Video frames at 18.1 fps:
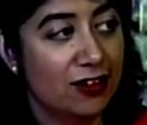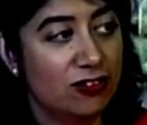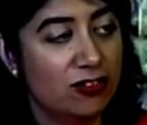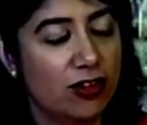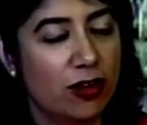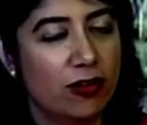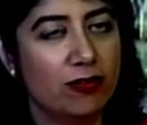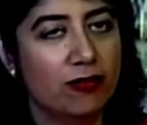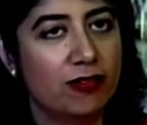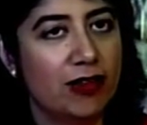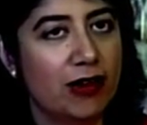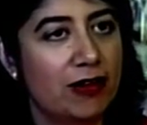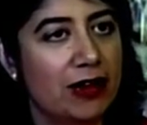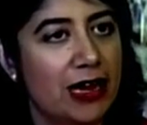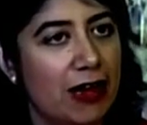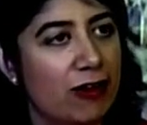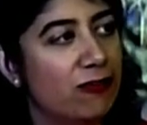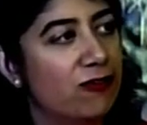So there
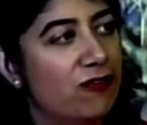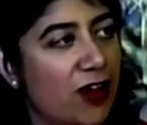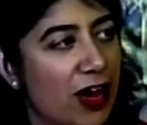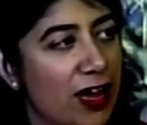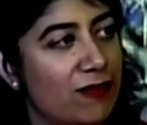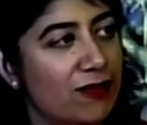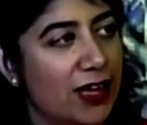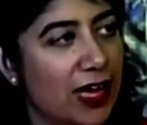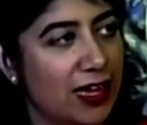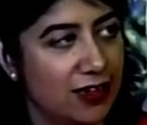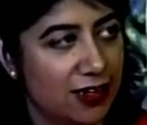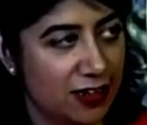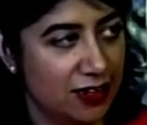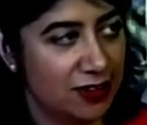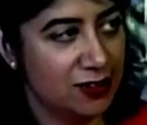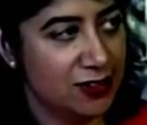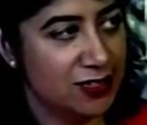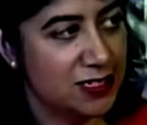are now five
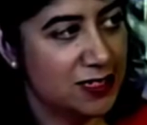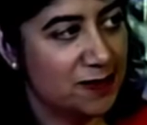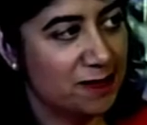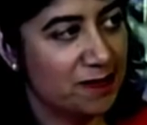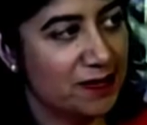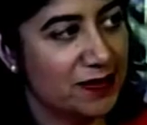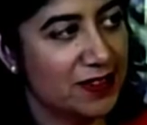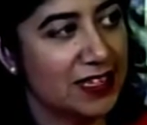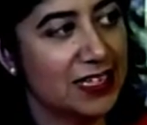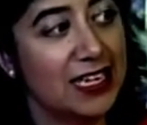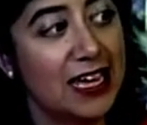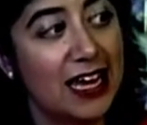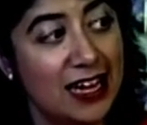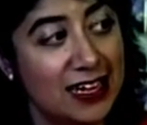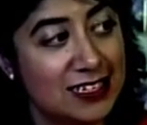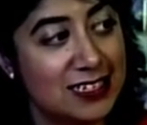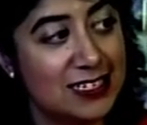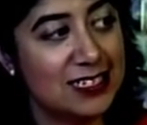candidates. Oh, there are five
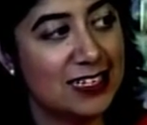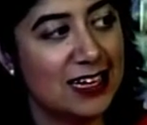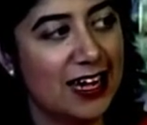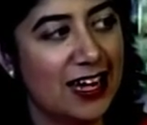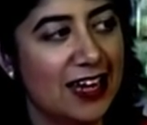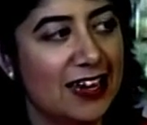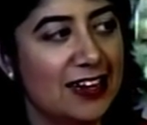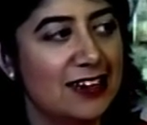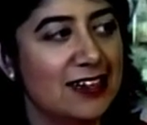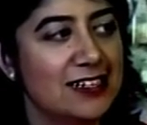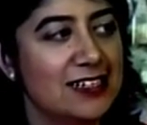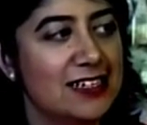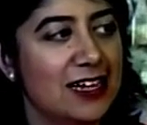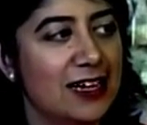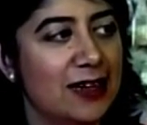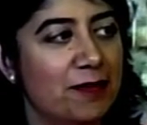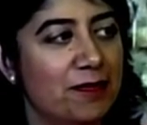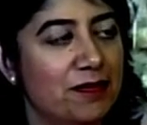yes, candidates now.
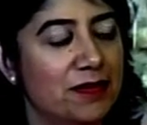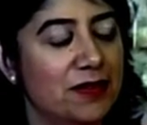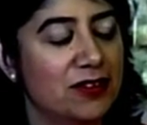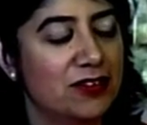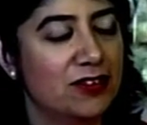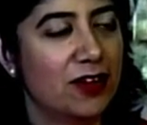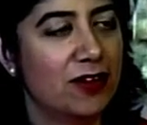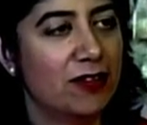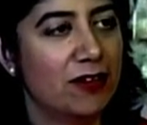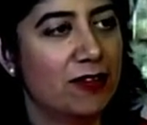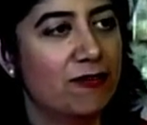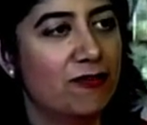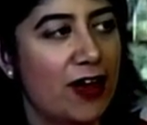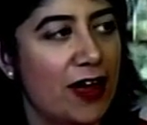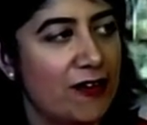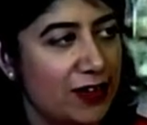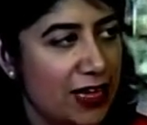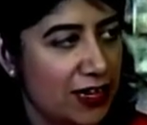And um, so there are
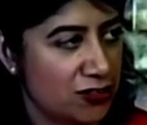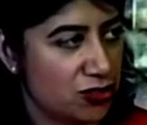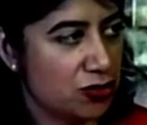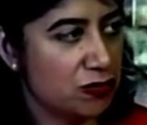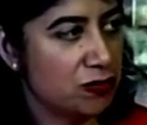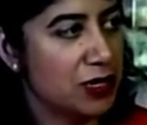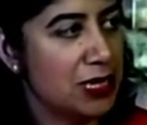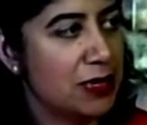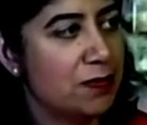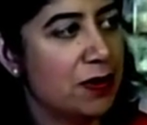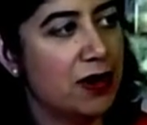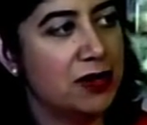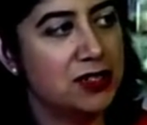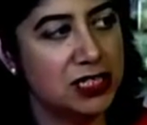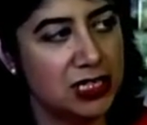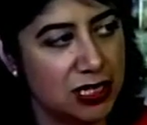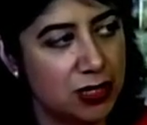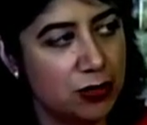five candidates: Green
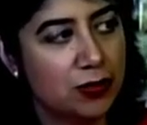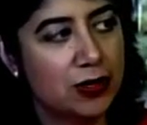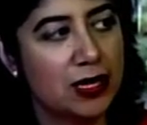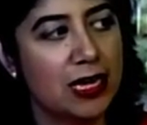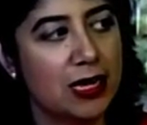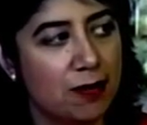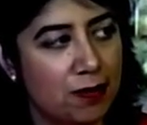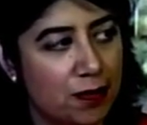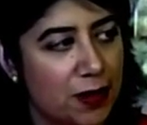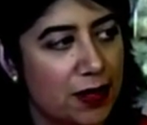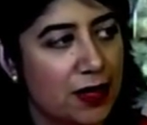Party, UKIP,